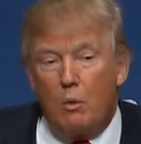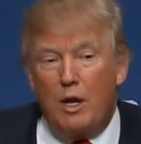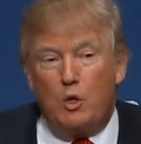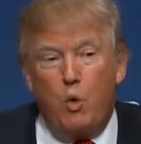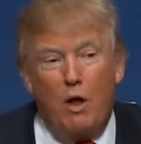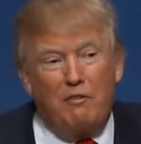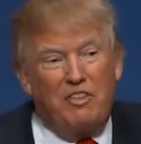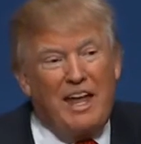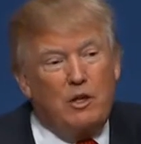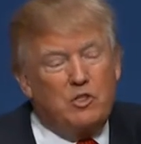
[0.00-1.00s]
We had
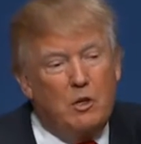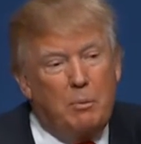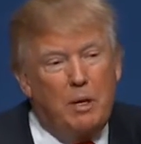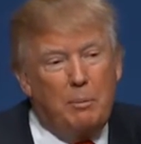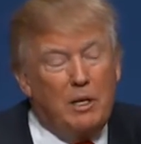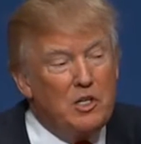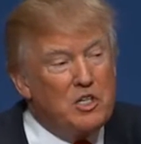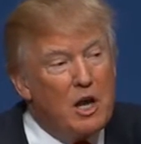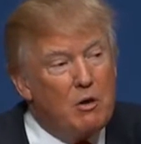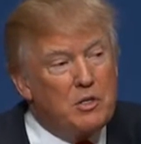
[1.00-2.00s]
12,000 people in
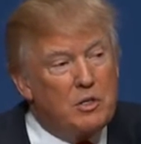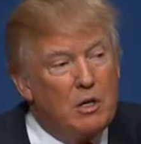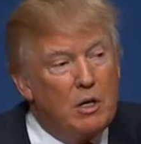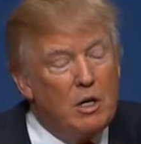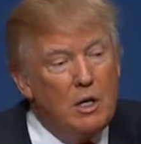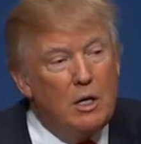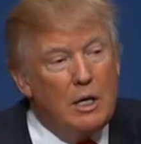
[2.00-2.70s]
Sarasota